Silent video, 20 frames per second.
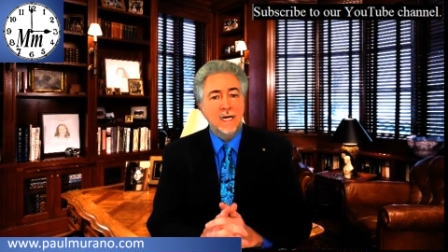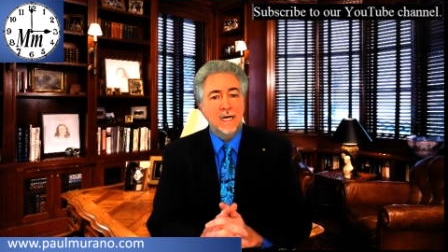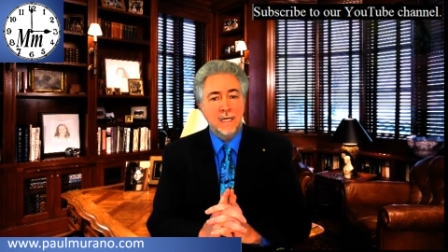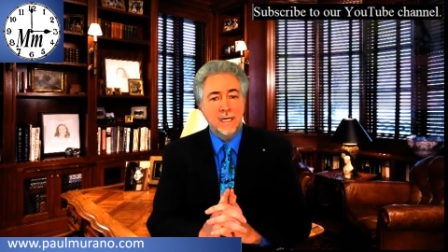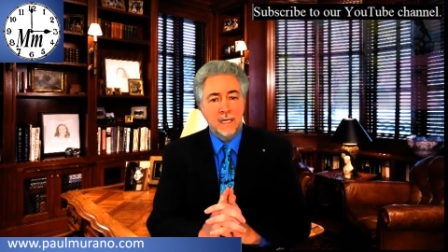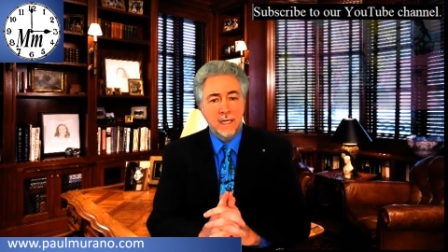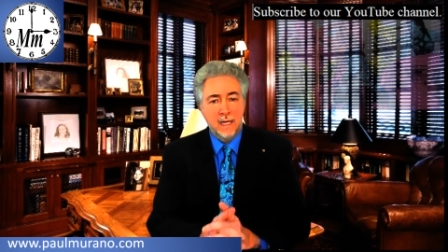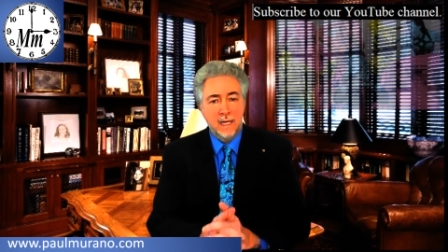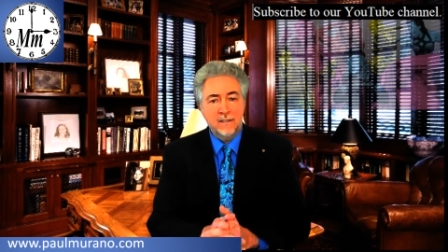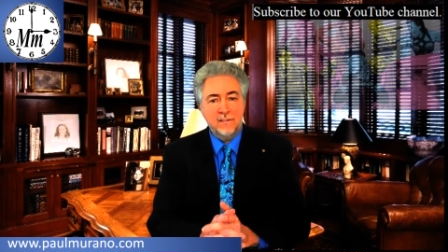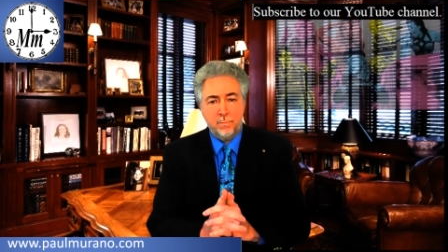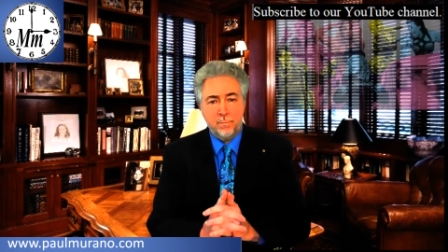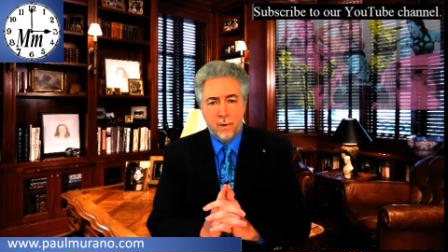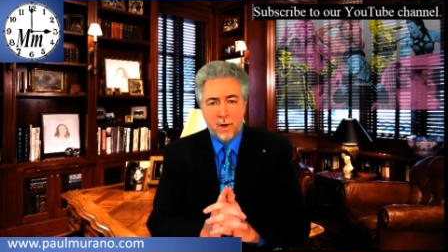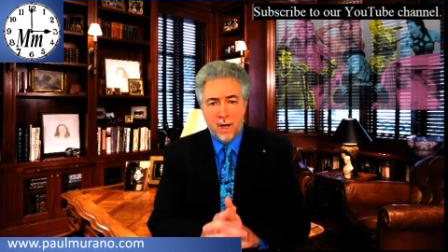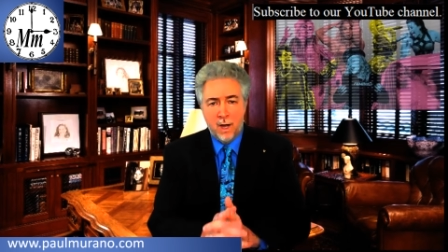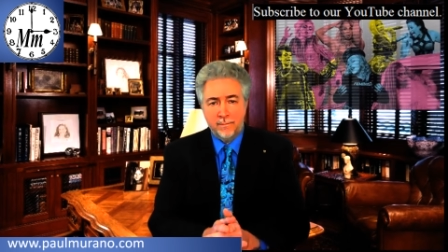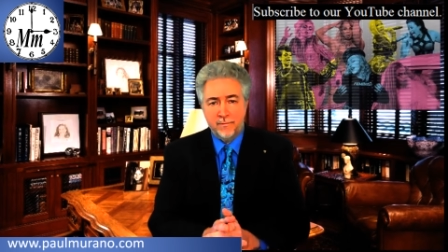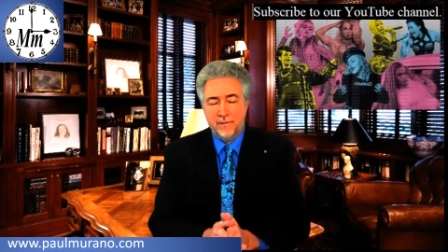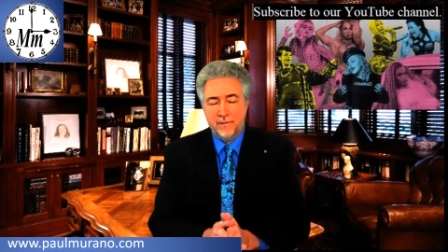Unless
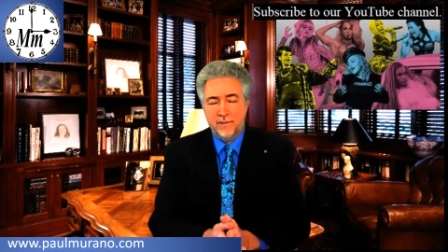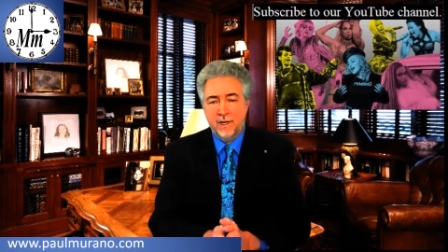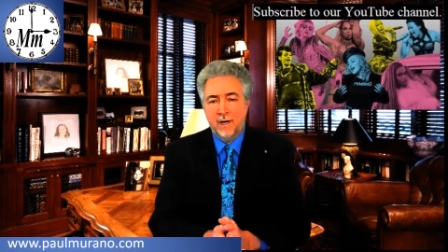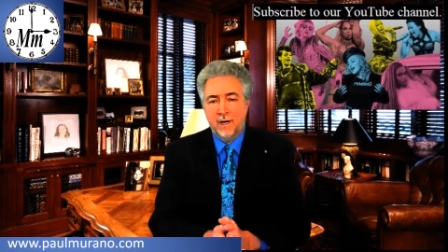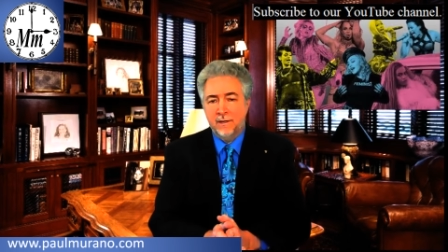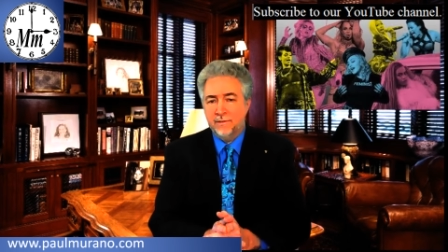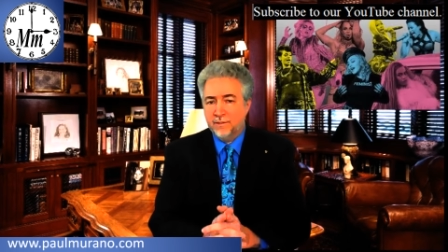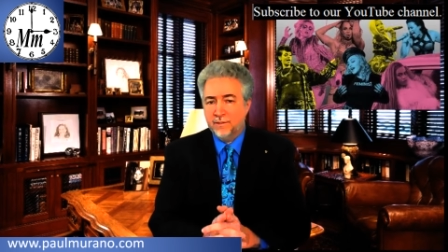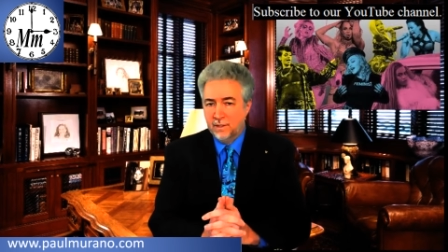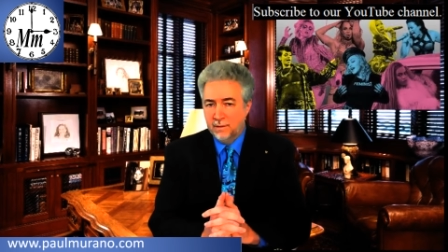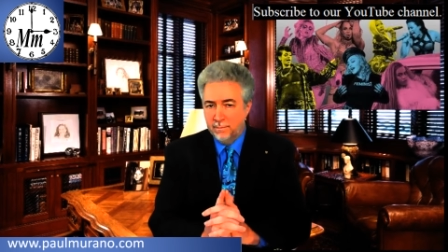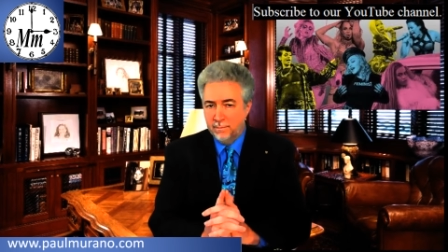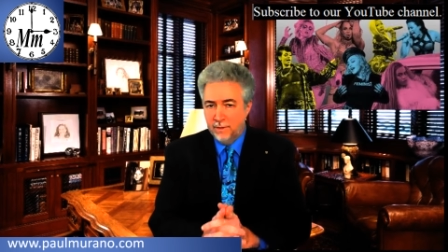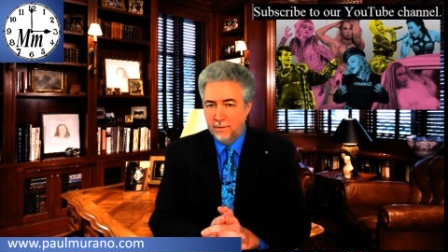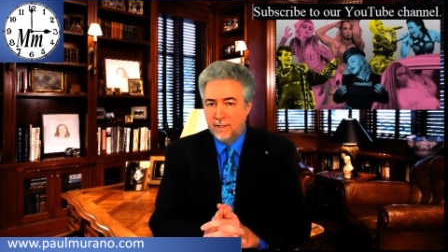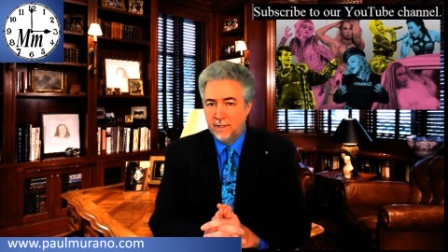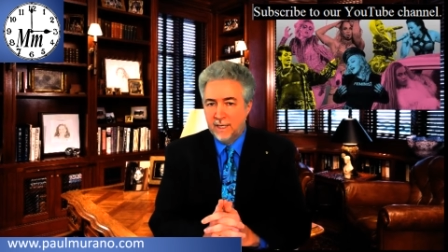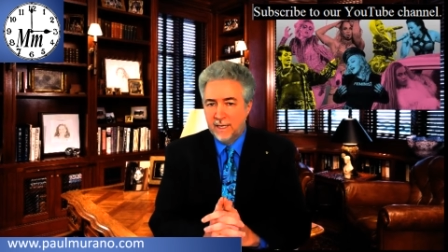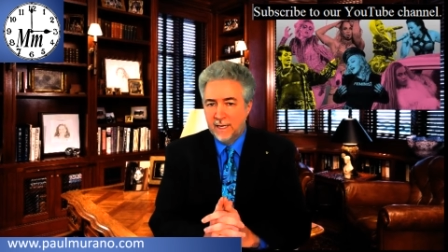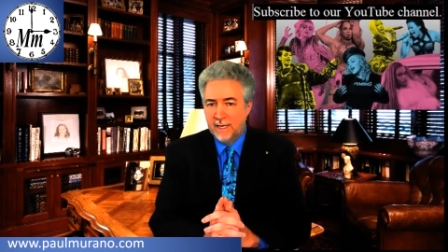pop stars
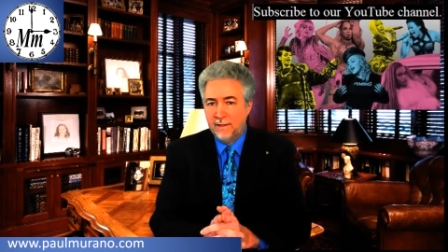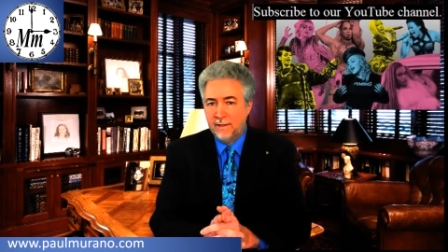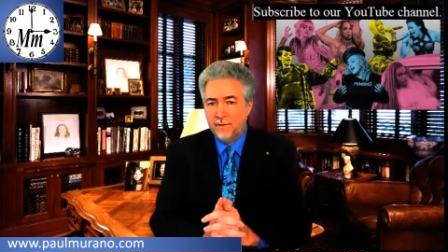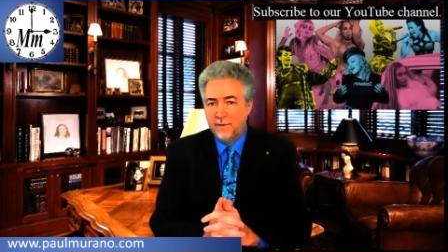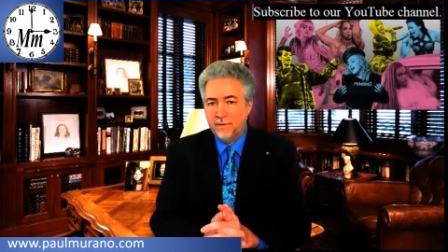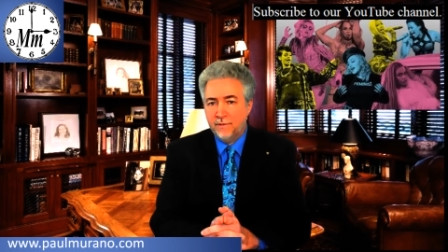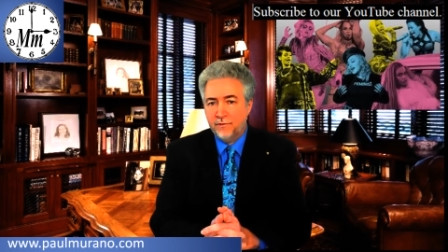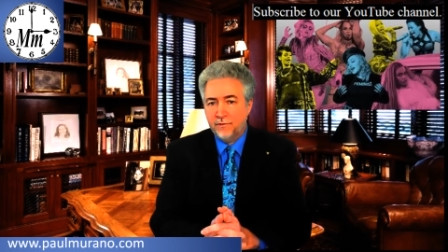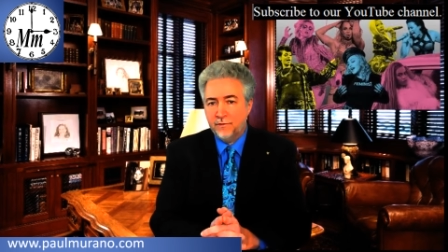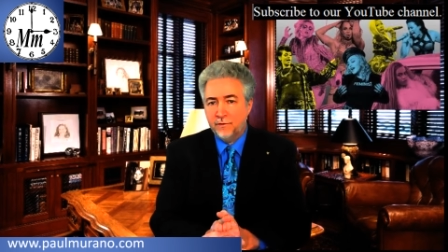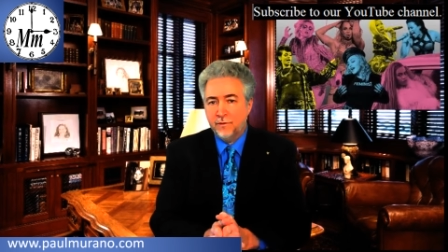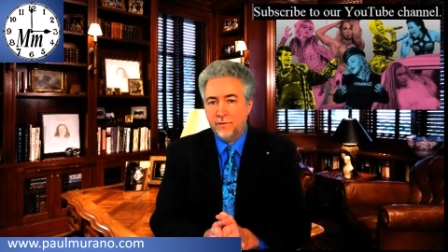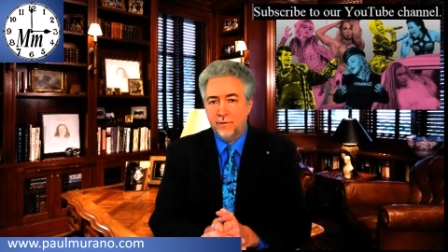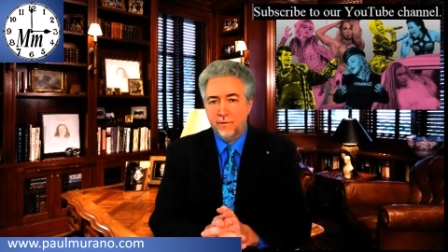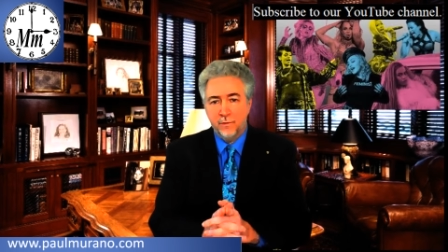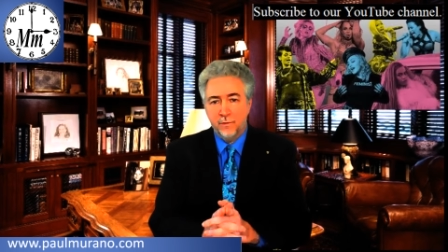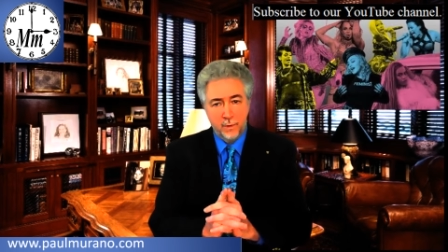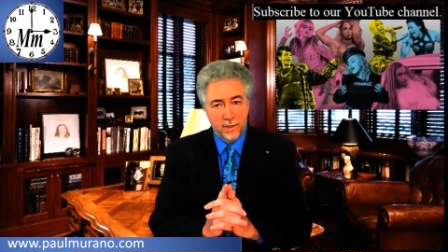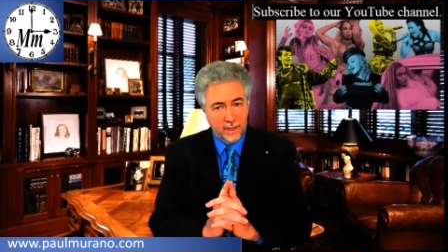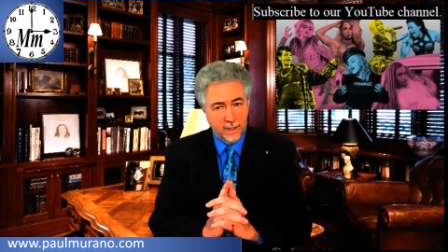communicate this
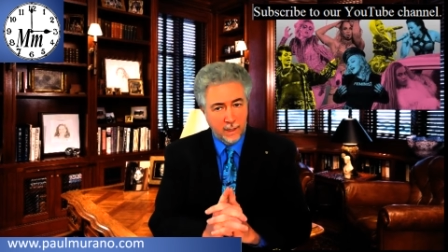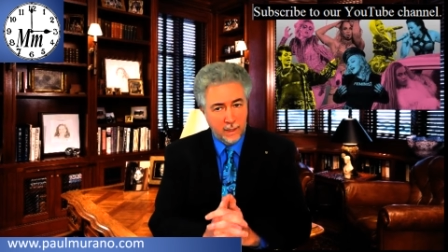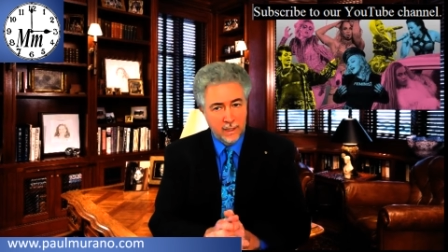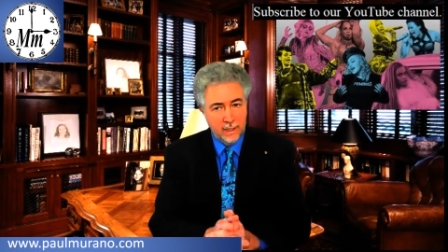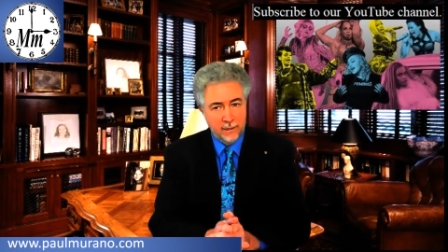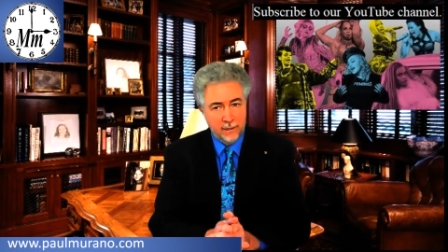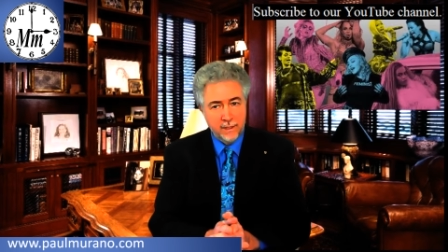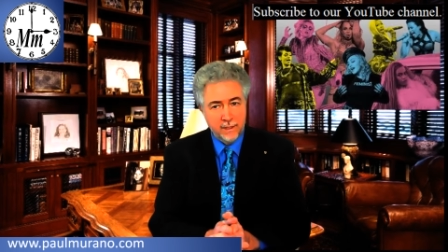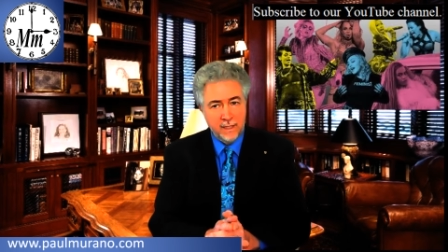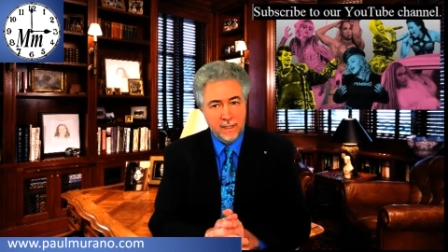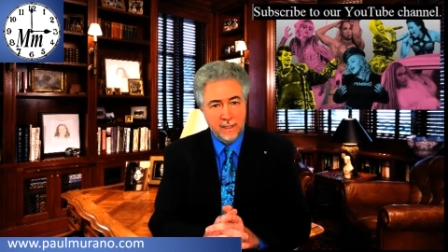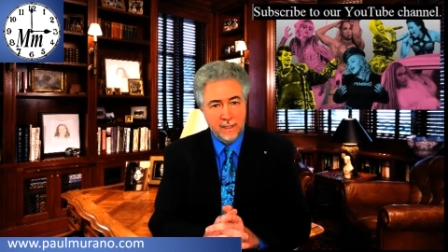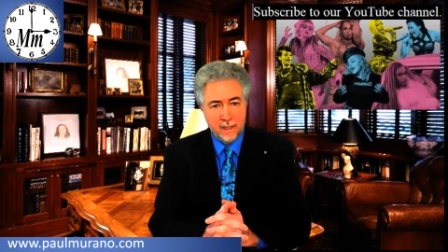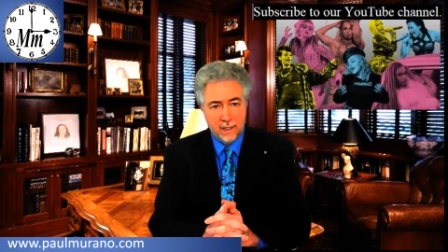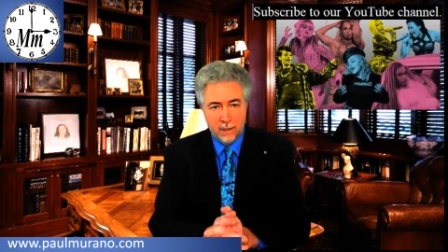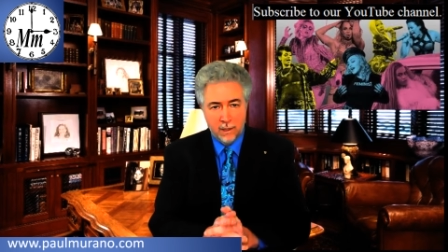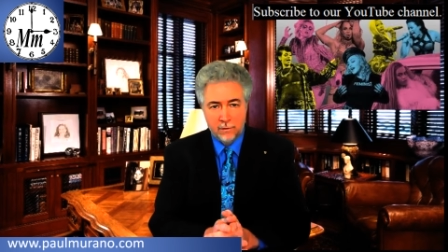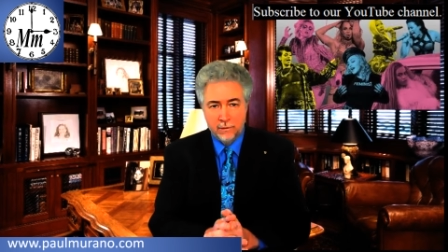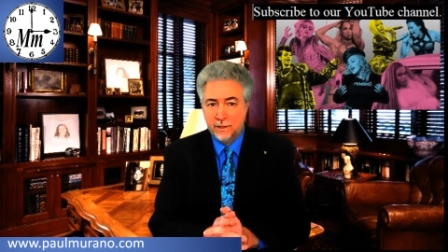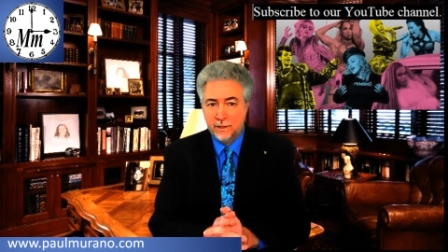truth with clarity,
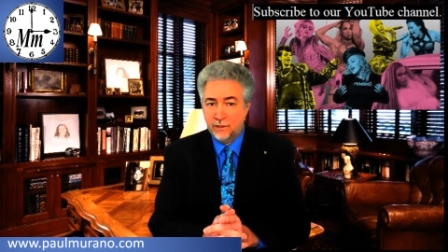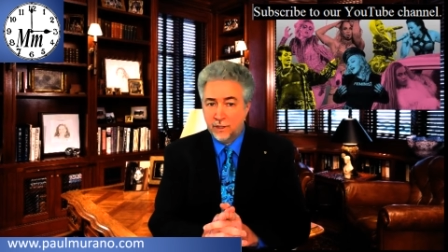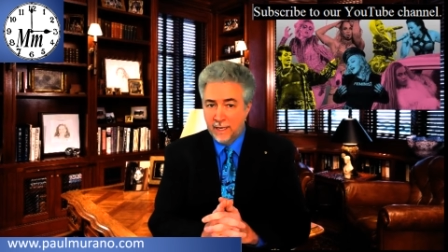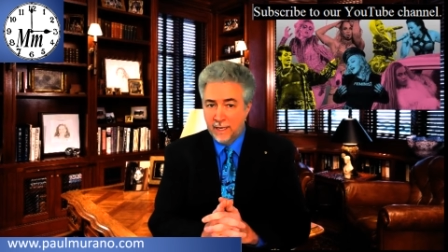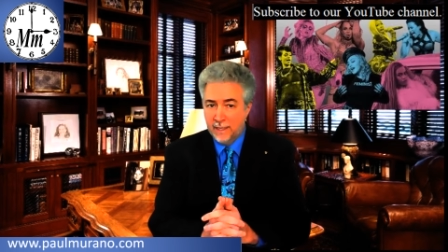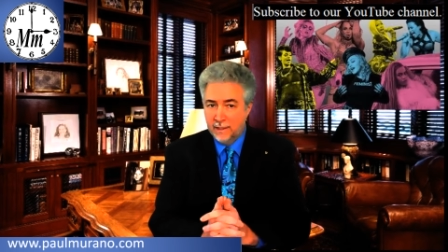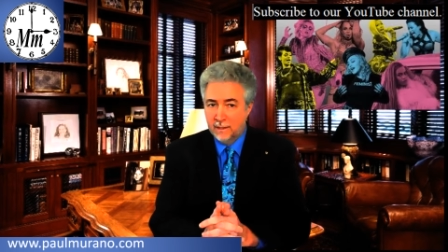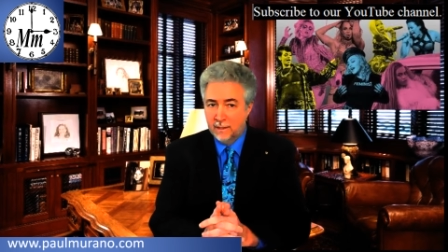courage, and